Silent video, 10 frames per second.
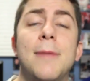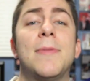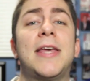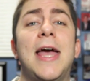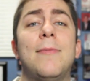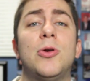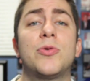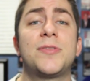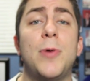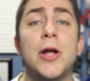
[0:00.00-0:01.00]
And McAmmond
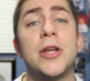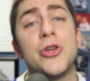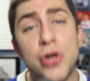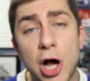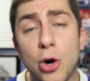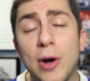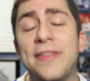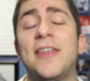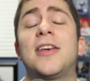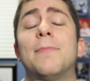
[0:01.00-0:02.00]
responded, no, I
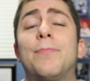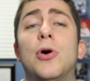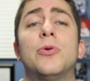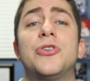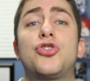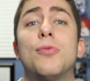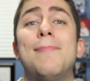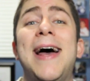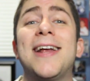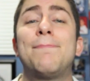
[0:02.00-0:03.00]
think I'm prone to
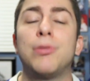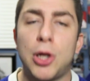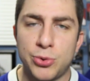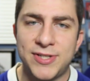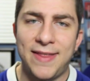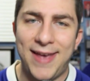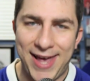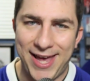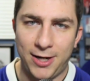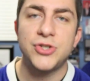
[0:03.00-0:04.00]
traumatic blows to the
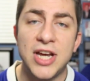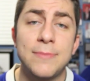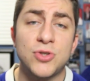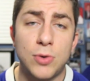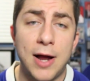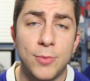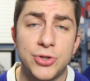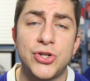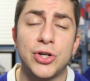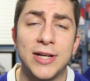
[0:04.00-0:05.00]
head. James
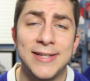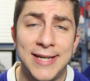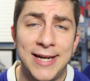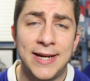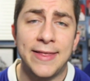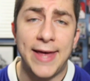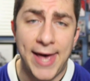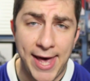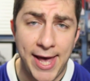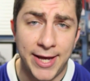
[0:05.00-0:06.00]
Reimer took a knee to the
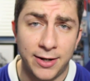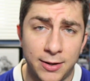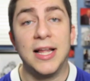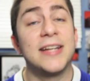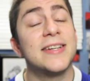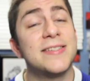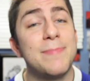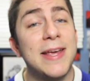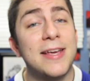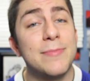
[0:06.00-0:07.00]
head. That doesn't
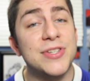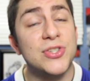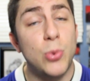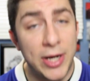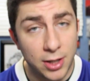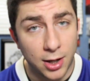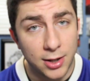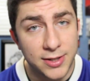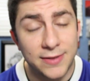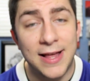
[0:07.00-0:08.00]
make him a
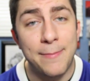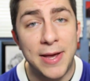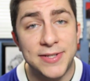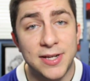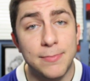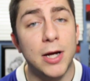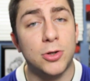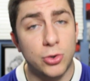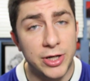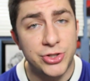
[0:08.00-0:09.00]
sweetheart, that makes him a
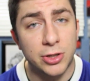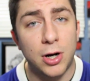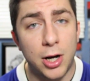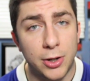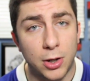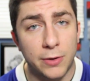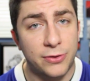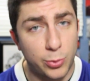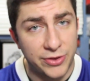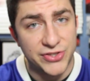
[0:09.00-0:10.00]
creature on
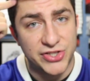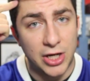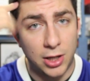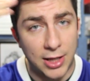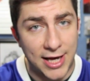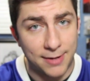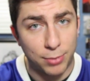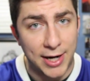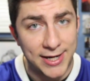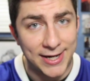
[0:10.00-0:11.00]
earth with a skull and a
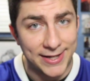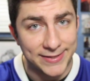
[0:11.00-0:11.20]
brain in